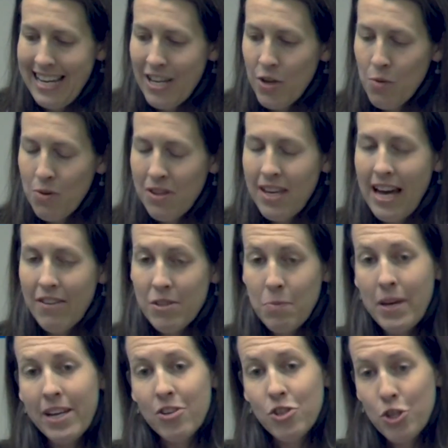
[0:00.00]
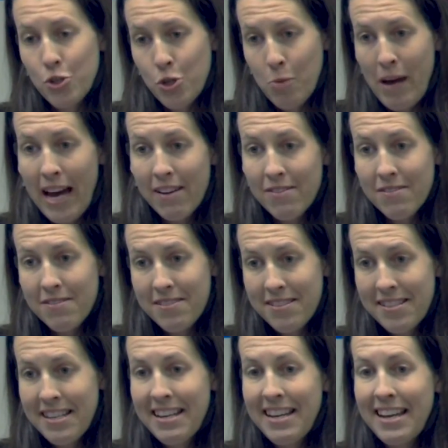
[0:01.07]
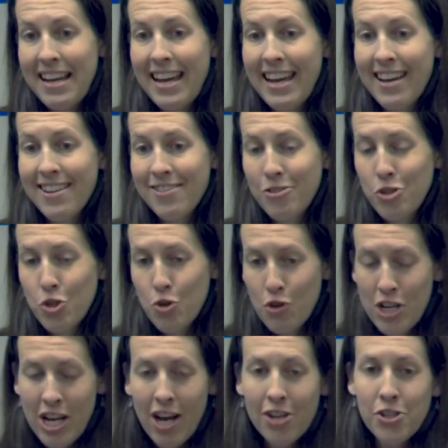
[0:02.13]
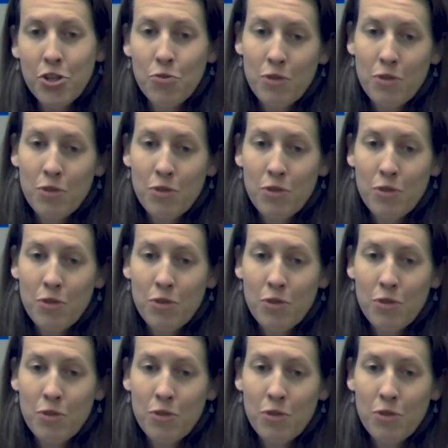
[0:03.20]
you really have to pick and choose your battles and triage your